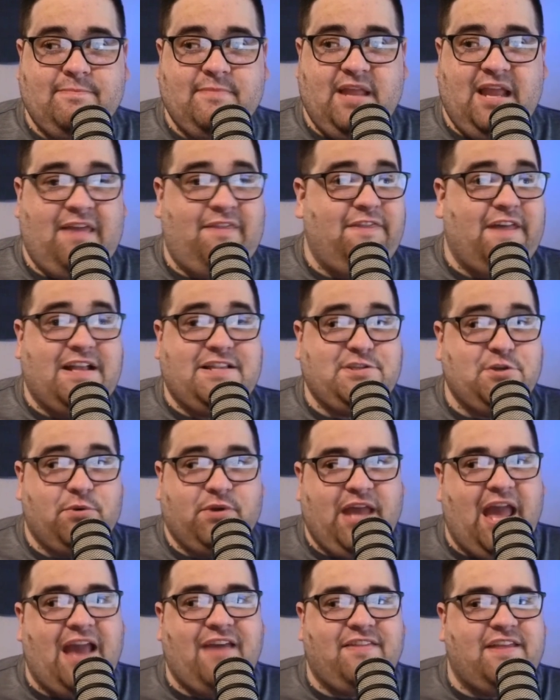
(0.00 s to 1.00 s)
And that's
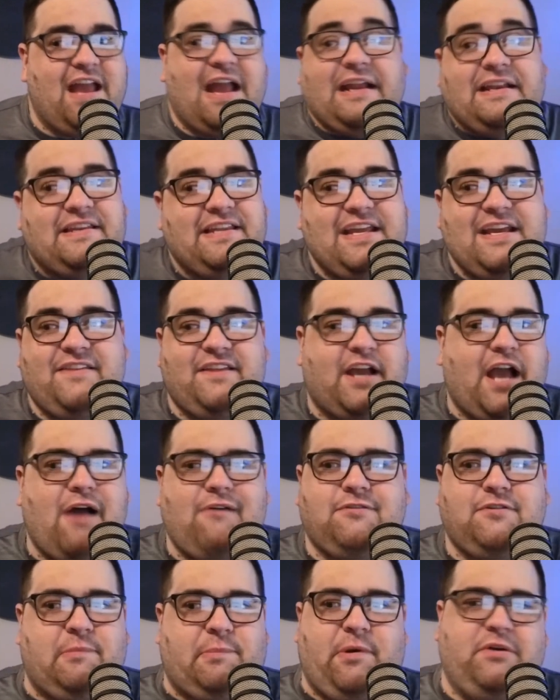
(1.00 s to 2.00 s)
okay. The idea that
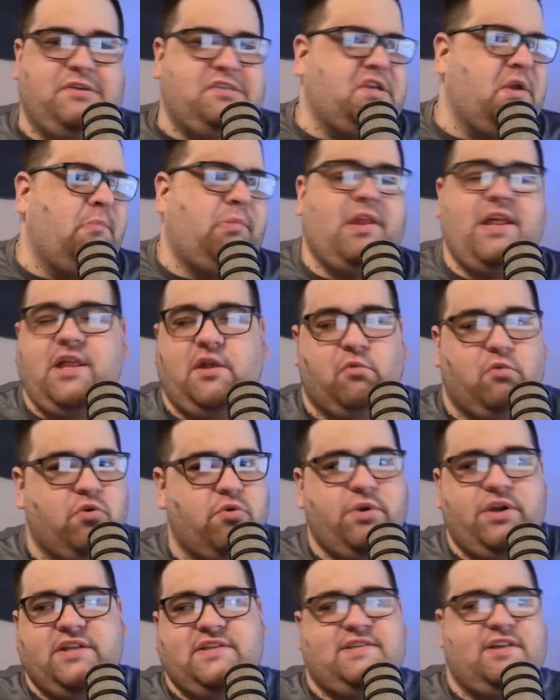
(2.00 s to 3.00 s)
college football has completely
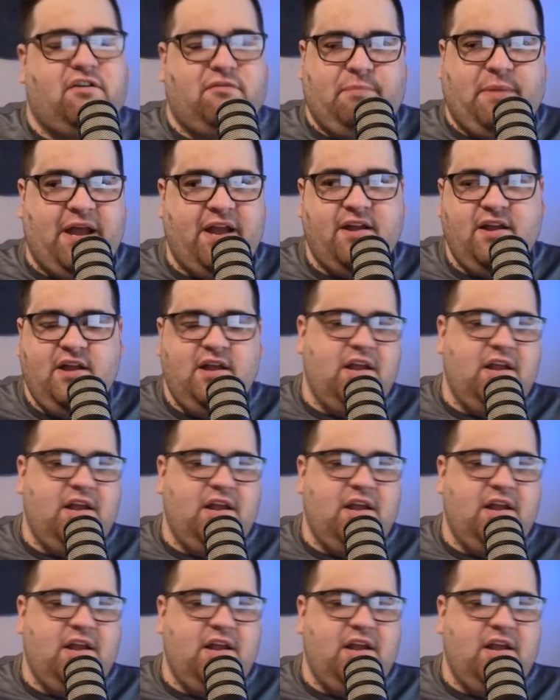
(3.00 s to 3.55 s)
ruined itself by